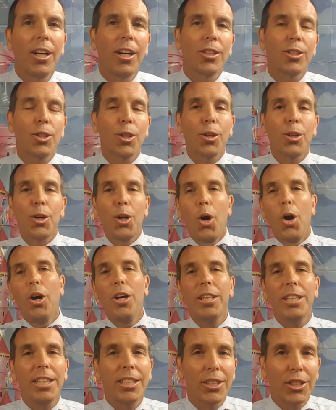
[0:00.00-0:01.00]
So the
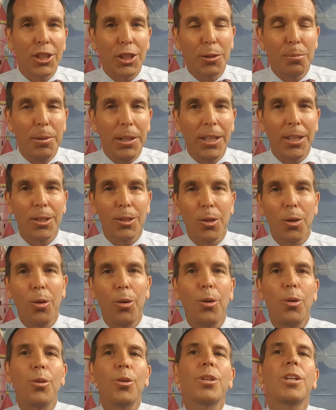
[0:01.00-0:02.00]
audience is being
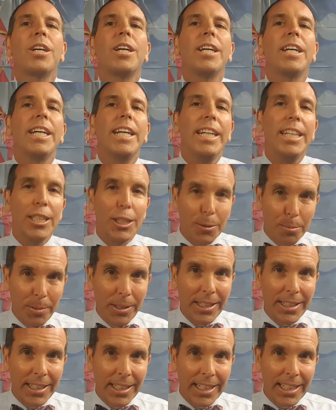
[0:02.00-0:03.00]
told it's
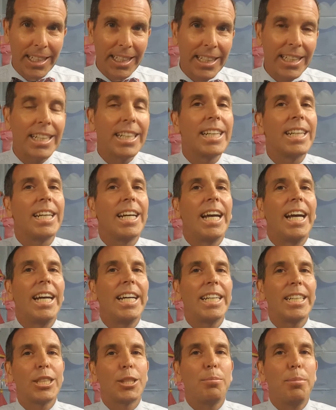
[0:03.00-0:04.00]
midnight
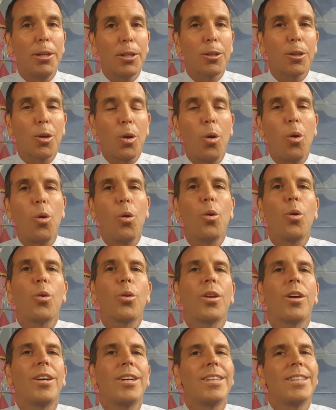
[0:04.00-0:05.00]
and it's bitter
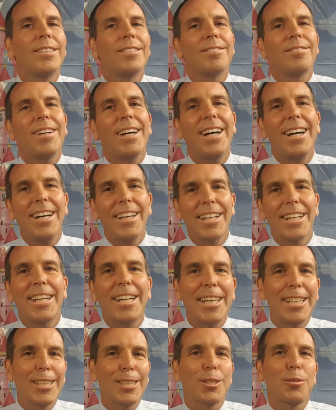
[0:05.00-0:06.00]
cold on a
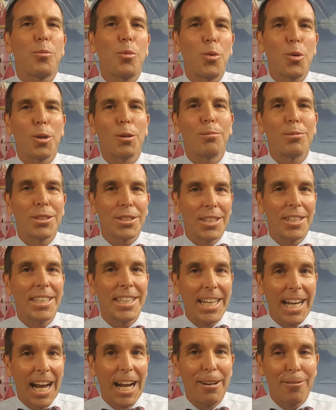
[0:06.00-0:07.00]
nice warm
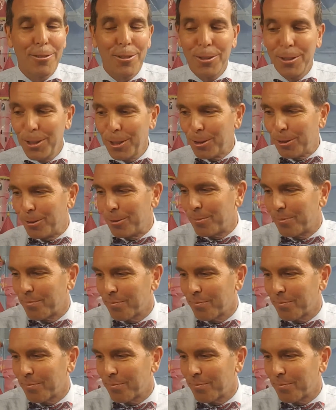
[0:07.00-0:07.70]
sunny afternoon.